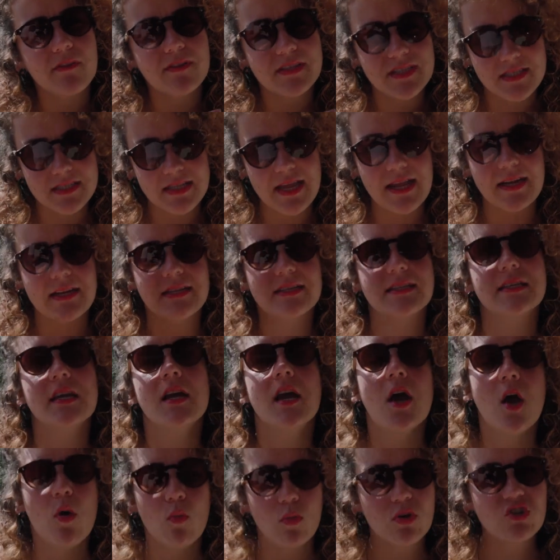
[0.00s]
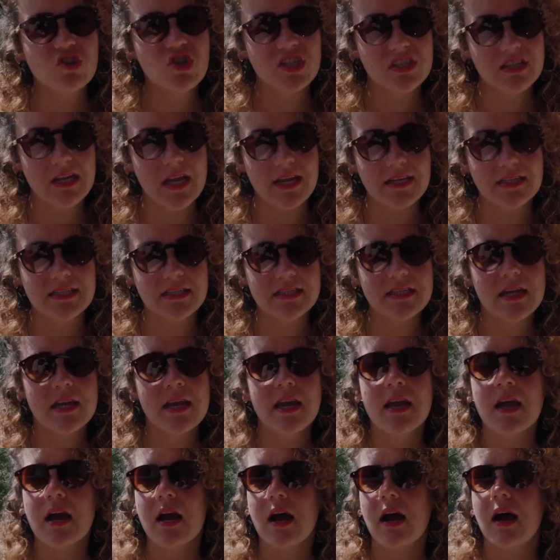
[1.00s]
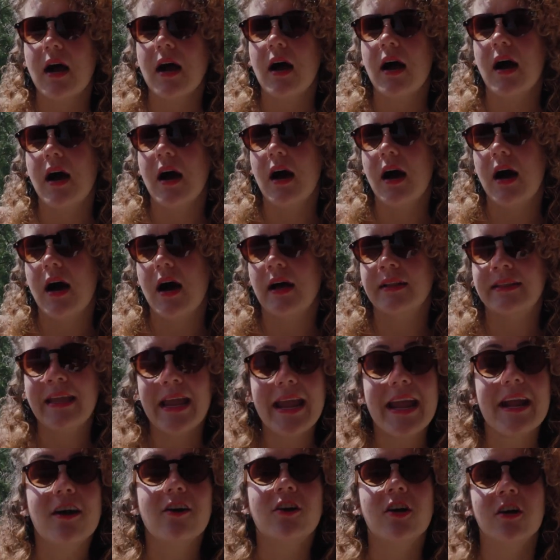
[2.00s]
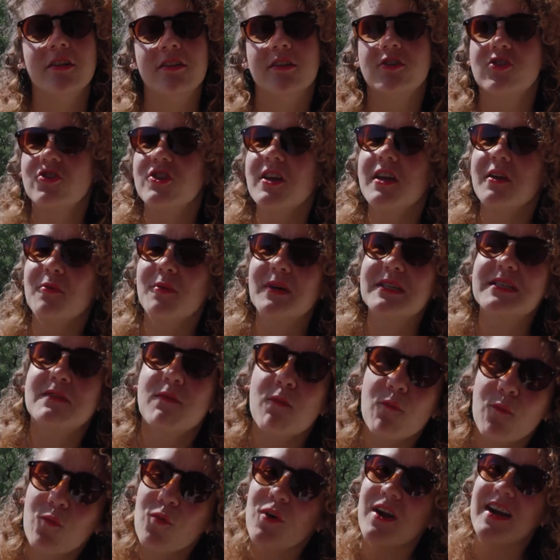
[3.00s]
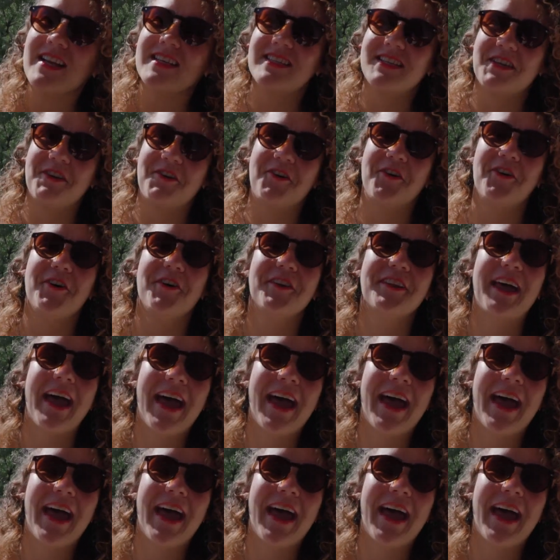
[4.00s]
of snacks, which is nice. The air conditioning was freezing cold.